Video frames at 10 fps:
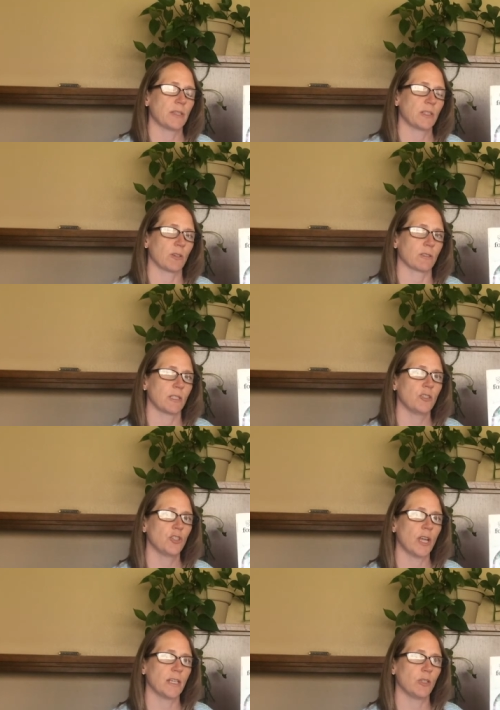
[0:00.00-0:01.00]
It starts in
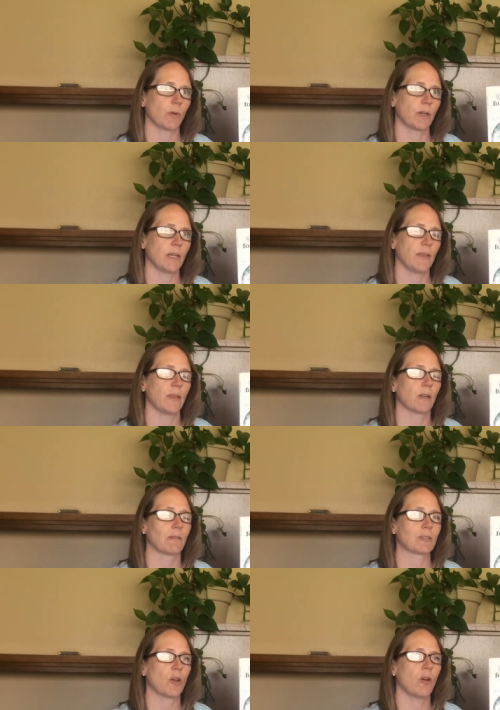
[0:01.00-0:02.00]
January, and then it
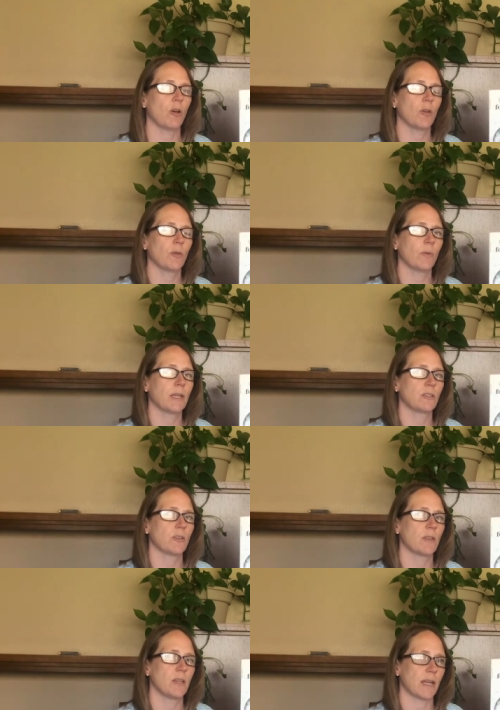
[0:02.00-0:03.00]
goes all the way
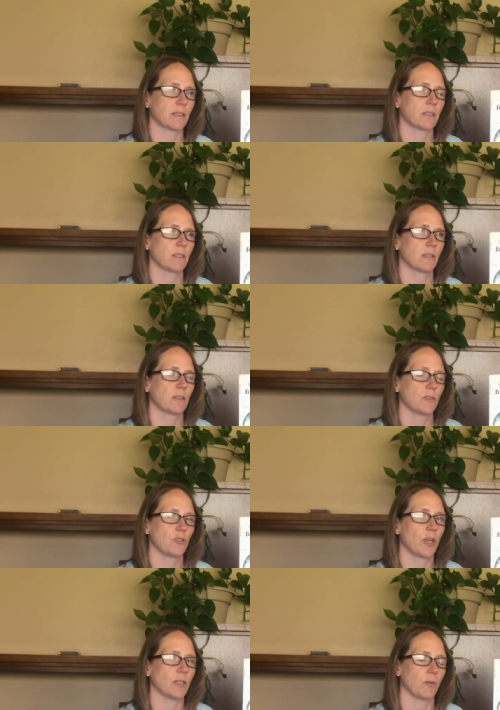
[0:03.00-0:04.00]
to the next
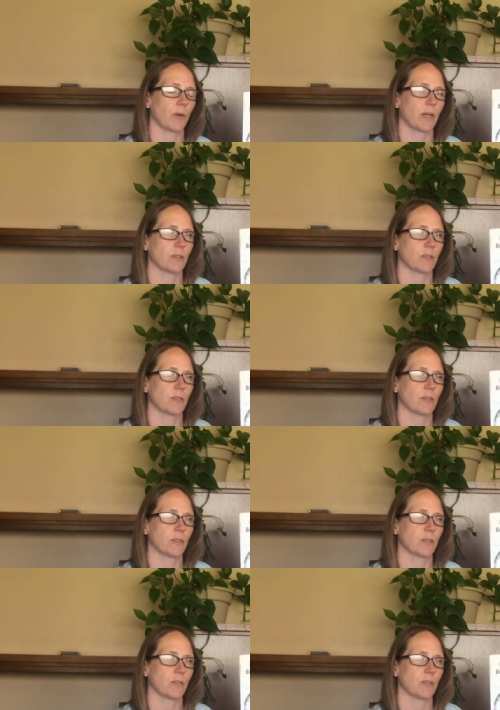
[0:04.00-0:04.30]
January.